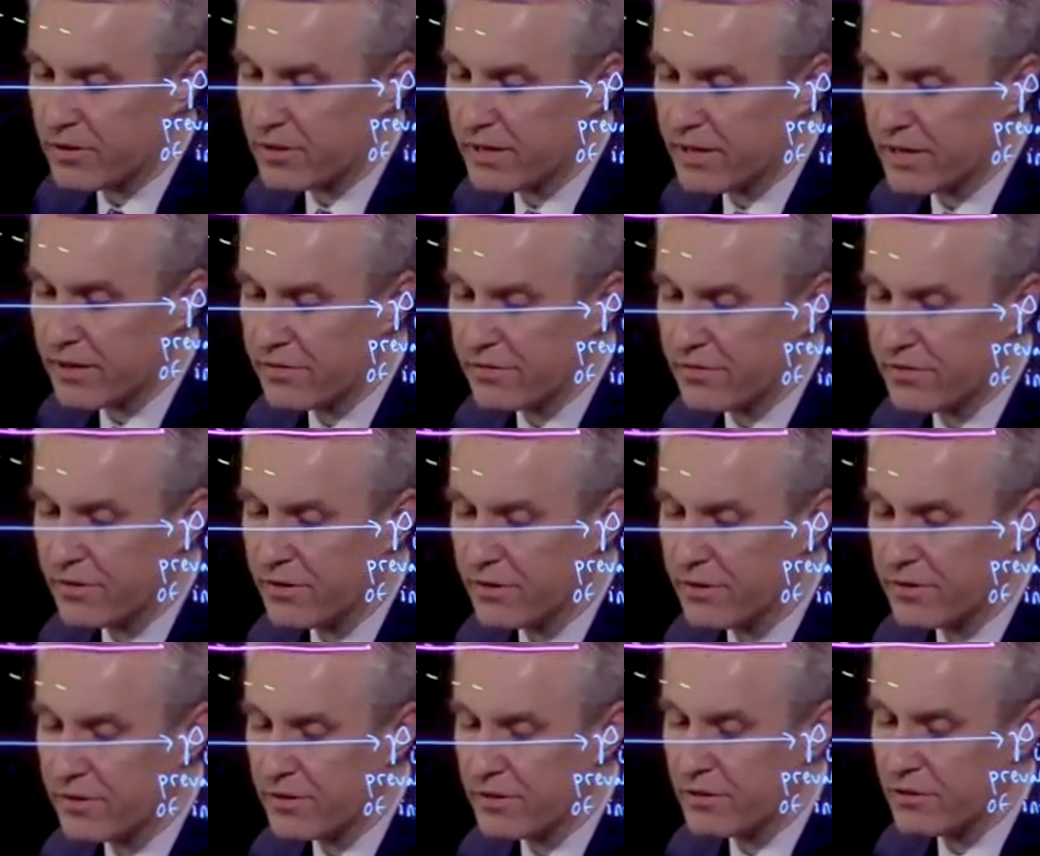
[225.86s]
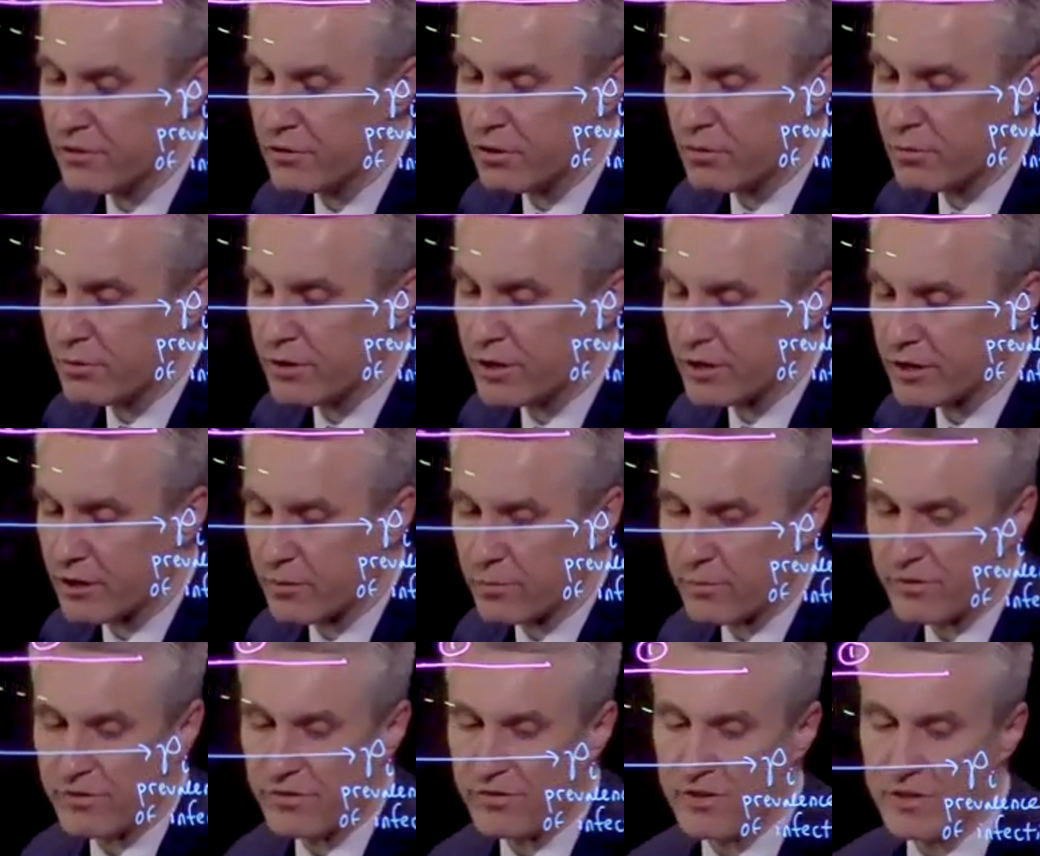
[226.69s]
less than the normal
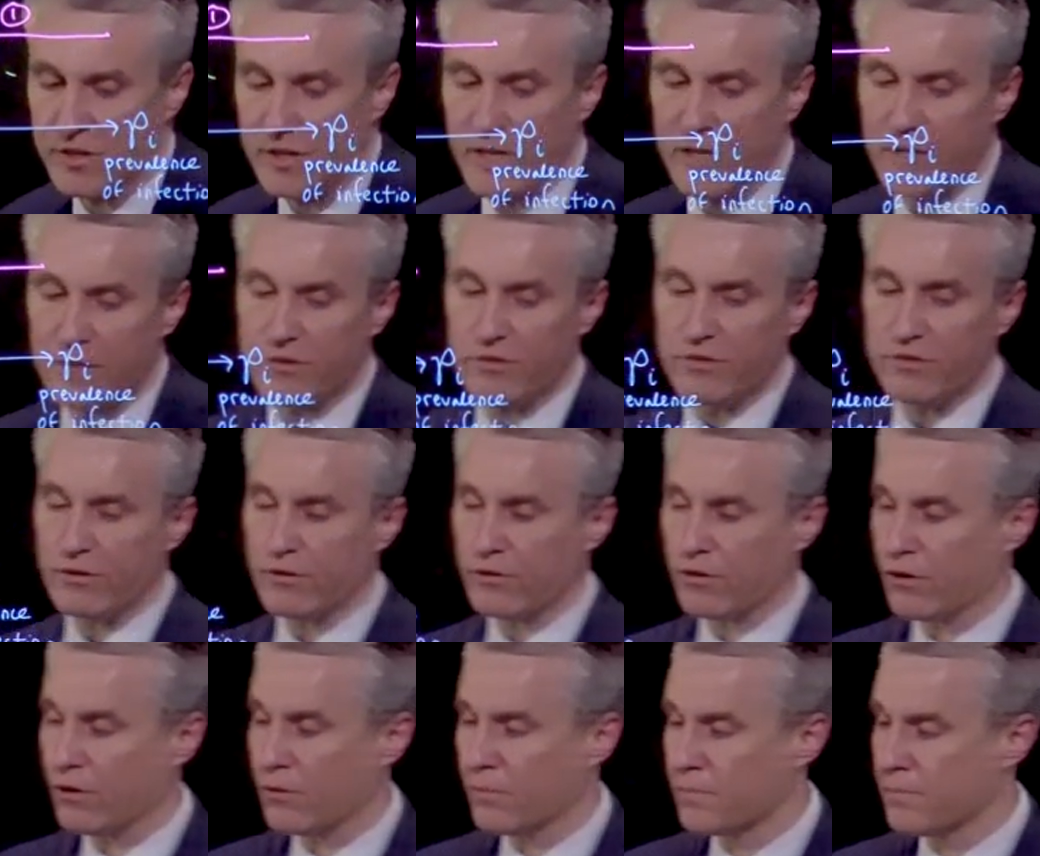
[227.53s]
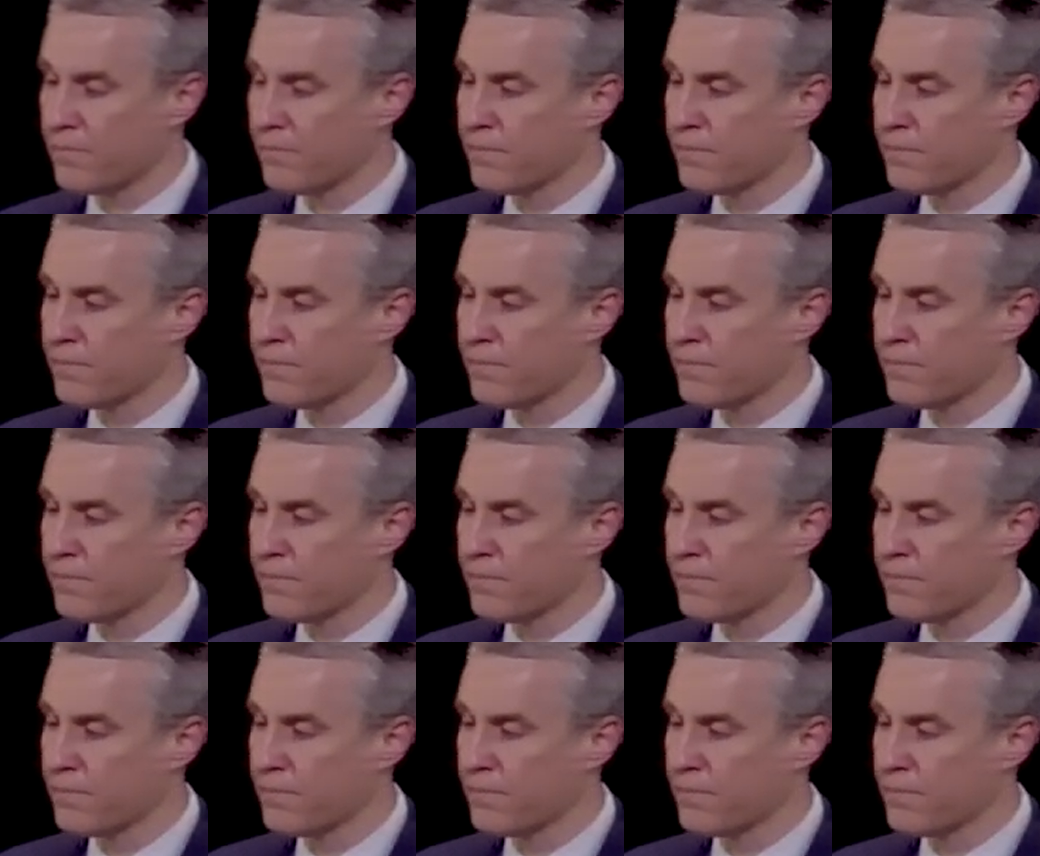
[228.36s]
occupancy, N0.